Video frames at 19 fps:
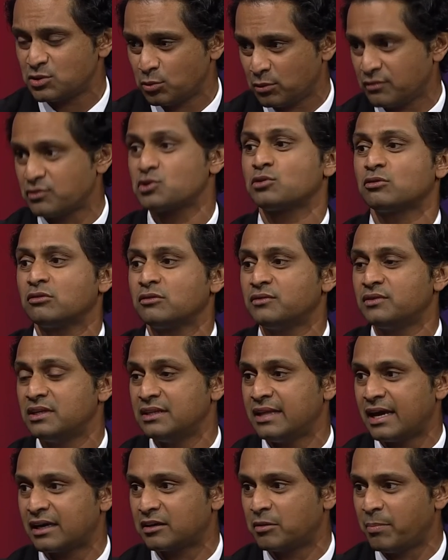sort of served in
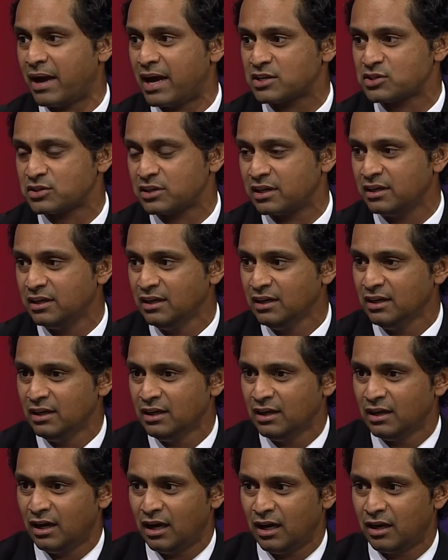that capacity.
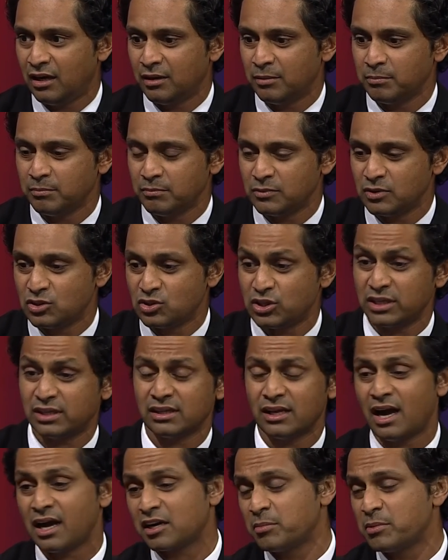Um, Gene
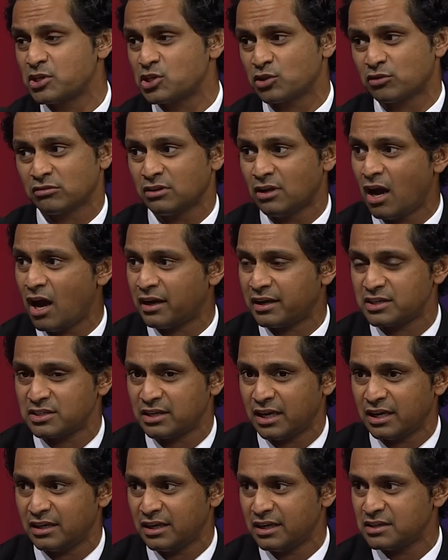Locke, Commissioner Locke, is
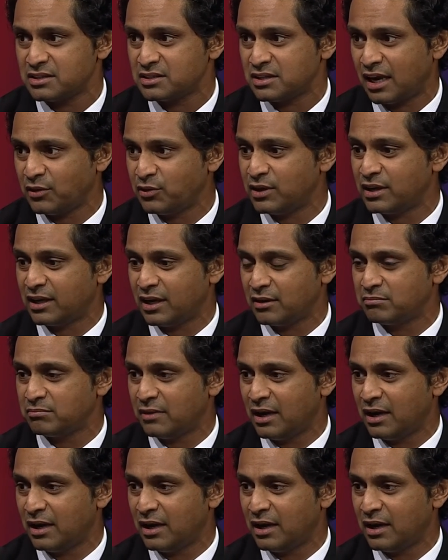a is I think a,